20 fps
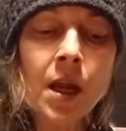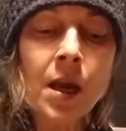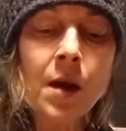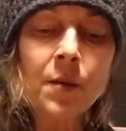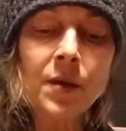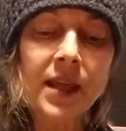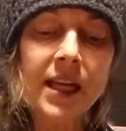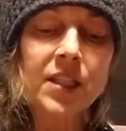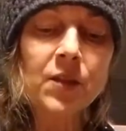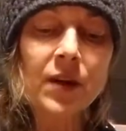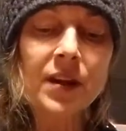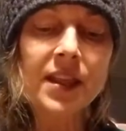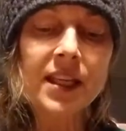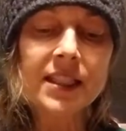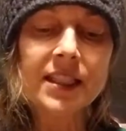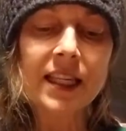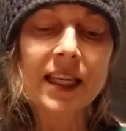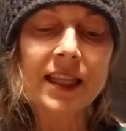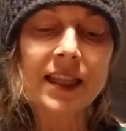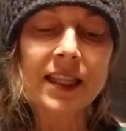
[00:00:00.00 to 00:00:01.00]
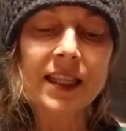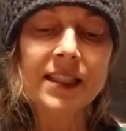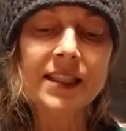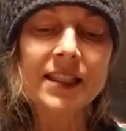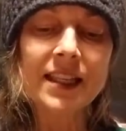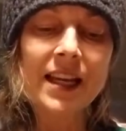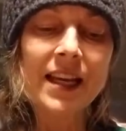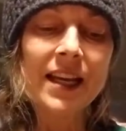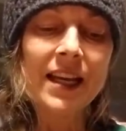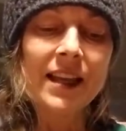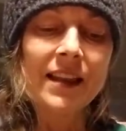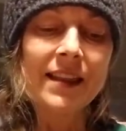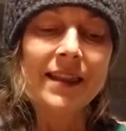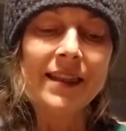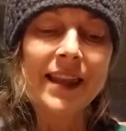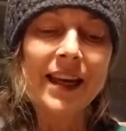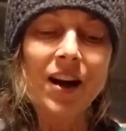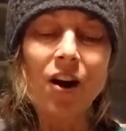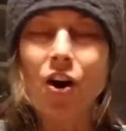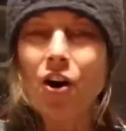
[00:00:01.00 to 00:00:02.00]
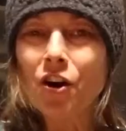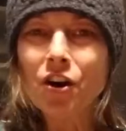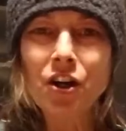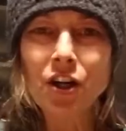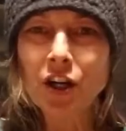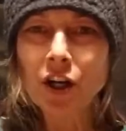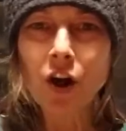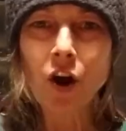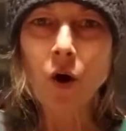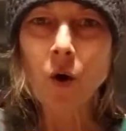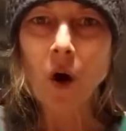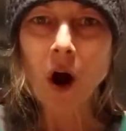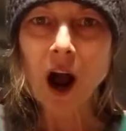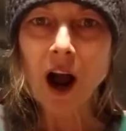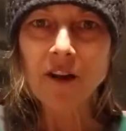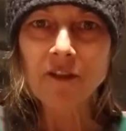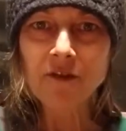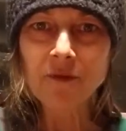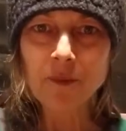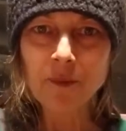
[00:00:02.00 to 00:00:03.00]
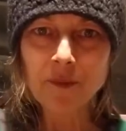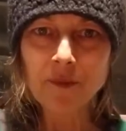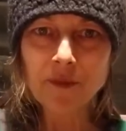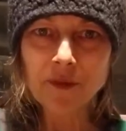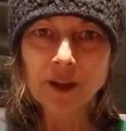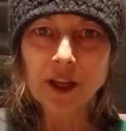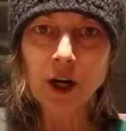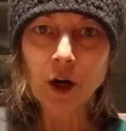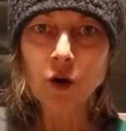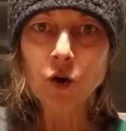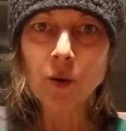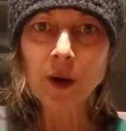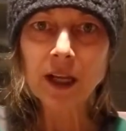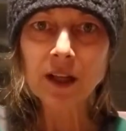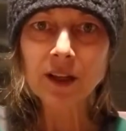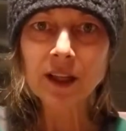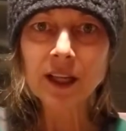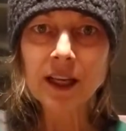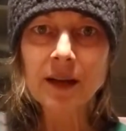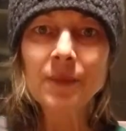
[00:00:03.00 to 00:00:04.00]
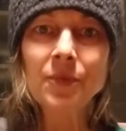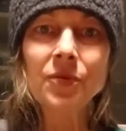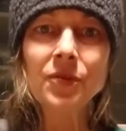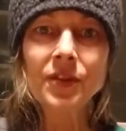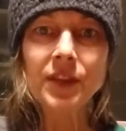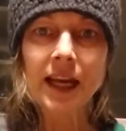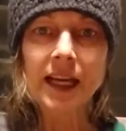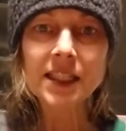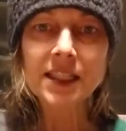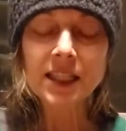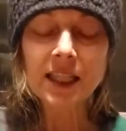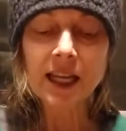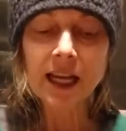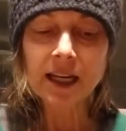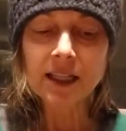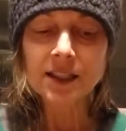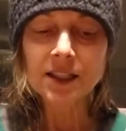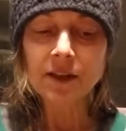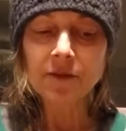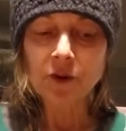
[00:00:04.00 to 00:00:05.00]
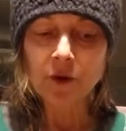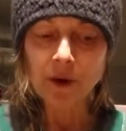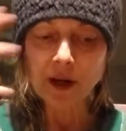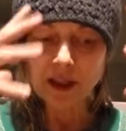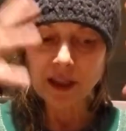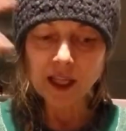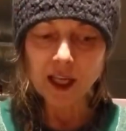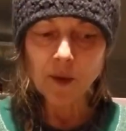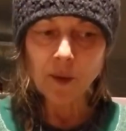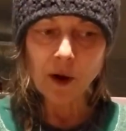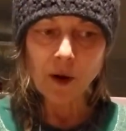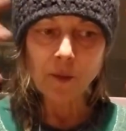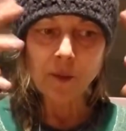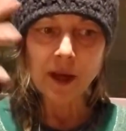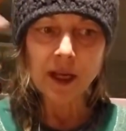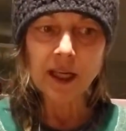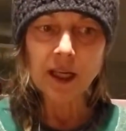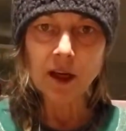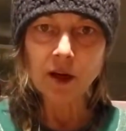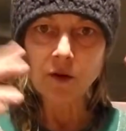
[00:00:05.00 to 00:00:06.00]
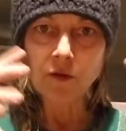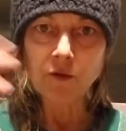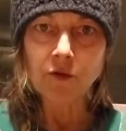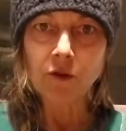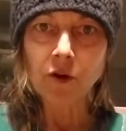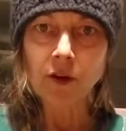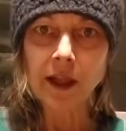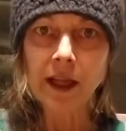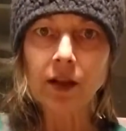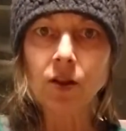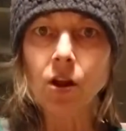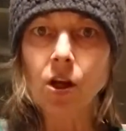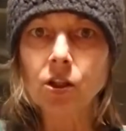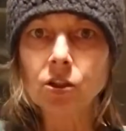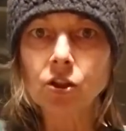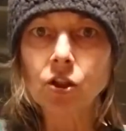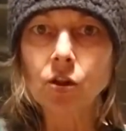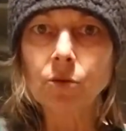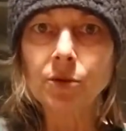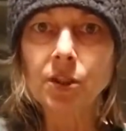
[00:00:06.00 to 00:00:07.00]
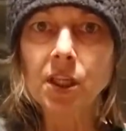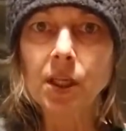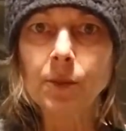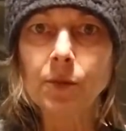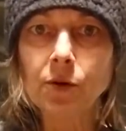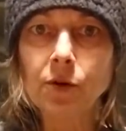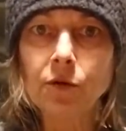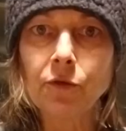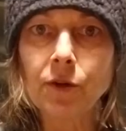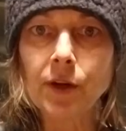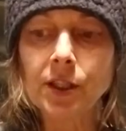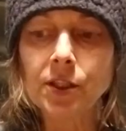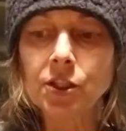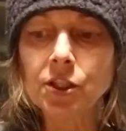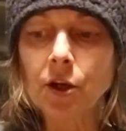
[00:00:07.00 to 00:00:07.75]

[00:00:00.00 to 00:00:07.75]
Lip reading: But that's why things like this that aren't going to go off, quickly, that's the kind of stuff you want to think about making for like long term to keep in your fridge.